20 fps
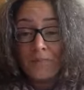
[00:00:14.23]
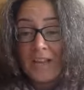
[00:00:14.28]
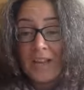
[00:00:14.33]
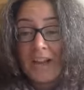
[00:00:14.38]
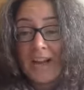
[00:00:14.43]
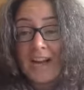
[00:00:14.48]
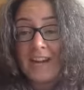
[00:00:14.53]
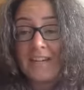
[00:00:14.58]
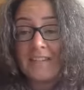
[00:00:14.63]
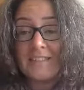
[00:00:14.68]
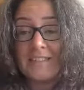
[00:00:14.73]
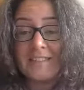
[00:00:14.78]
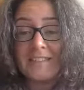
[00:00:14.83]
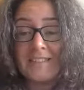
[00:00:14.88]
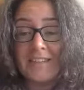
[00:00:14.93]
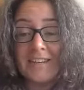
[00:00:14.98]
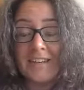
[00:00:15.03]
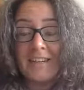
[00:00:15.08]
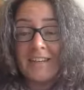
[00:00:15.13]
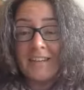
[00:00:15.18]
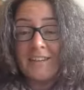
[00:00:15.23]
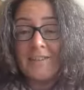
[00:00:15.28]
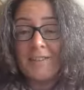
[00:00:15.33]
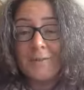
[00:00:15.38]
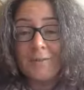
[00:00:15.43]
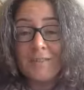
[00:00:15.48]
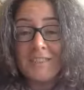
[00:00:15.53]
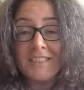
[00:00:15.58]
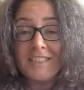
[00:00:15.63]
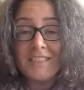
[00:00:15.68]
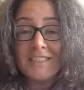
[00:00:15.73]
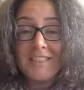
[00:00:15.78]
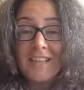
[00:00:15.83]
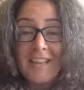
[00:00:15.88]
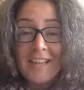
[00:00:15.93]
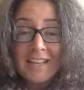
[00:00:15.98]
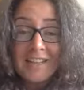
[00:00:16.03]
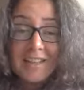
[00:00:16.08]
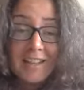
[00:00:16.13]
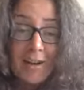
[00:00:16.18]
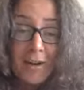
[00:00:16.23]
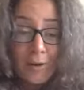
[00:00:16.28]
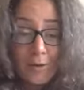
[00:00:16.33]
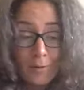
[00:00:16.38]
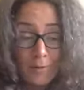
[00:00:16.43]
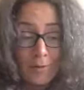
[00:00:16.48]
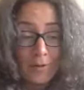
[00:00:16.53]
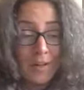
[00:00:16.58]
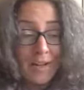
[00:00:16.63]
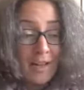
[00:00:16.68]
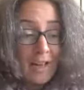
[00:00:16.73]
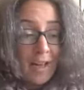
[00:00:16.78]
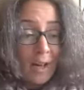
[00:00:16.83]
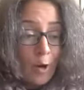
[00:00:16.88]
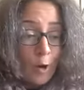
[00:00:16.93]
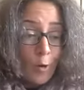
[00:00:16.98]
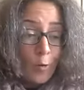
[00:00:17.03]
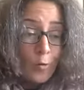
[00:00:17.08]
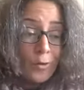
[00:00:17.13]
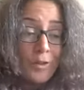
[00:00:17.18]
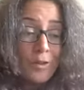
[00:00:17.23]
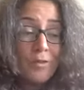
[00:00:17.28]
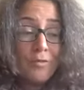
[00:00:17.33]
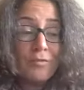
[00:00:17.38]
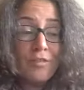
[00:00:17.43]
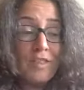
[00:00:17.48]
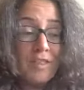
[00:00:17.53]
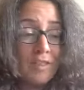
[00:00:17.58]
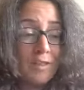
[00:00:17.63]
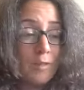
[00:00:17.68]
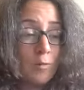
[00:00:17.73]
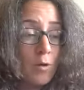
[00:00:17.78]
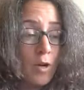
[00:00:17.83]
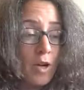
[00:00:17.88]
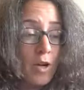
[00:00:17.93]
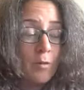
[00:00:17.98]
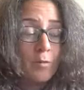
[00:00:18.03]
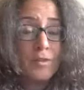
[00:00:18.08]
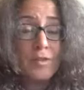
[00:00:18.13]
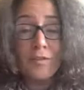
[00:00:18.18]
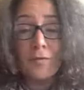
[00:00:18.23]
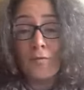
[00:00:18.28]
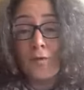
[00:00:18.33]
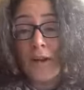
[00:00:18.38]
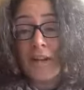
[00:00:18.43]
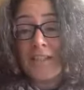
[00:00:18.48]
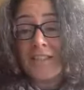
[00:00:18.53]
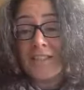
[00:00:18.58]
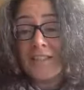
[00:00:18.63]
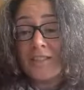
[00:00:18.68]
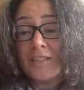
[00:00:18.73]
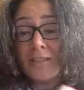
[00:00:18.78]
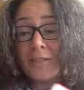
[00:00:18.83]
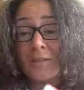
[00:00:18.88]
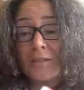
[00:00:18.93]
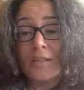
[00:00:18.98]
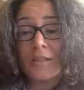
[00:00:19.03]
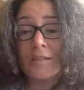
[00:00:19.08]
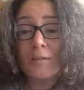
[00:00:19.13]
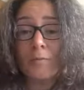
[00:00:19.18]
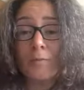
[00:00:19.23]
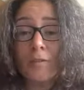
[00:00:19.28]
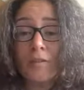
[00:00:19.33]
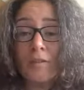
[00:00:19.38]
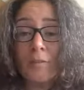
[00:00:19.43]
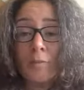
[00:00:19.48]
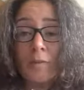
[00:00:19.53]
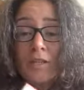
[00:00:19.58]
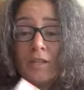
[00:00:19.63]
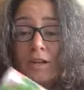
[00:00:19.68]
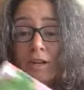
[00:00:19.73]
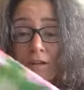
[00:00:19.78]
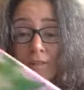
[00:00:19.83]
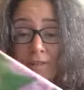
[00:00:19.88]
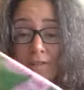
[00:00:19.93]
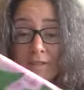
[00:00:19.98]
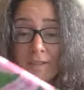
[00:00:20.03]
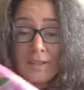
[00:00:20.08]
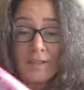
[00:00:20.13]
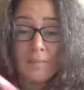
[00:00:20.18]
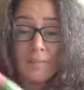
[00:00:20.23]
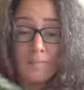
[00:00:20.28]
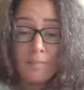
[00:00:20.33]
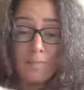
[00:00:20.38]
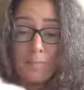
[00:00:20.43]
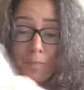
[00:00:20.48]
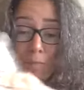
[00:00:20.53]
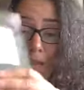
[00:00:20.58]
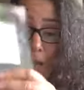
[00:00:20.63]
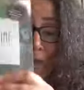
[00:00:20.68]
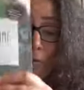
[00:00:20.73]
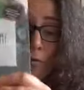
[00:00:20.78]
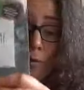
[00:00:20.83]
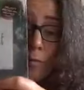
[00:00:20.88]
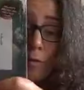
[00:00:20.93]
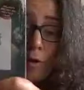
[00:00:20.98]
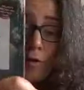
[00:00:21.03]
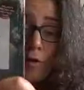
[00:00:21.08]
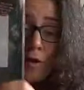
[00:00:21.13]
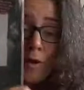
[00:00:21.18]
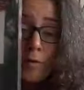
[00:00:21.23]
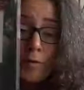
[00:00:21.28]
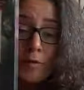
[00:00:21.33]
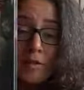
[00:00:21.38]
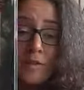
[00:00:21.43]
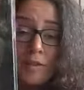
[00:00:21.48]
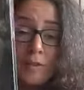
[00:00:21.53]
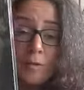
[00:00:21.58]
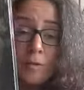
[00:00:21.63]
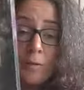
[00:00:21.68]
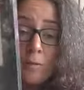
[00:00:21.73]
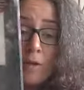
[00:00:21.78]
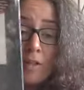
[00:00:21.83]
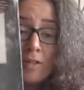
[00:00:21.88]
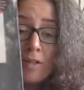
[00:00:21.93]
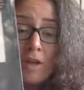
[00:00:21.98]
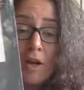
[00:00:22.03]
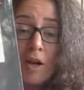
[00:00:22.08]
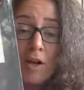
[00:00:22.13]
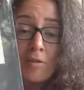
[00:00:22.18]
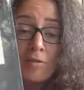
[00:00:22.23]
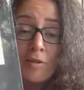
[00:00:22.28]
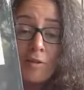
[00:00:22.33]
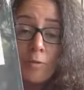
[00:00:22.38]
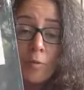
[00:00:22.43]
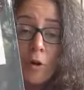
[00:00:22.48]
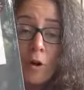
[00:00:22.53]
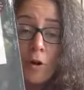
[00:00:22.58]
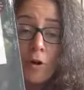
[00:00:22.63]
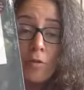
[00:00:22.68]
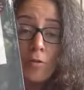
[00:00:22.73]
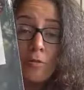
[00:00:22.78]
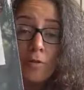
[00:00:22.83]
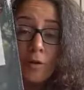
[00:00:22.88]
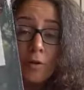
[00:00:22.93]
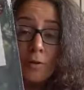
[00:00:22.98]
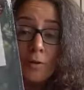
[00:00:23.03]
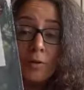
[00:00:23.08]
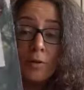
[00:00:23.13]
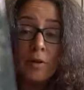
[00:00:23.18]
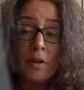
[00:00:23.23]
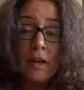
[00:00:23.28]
And I just wanted to say hello. One of the reasons why I was afraid to do this was because every month I was doing my diary walkthrough,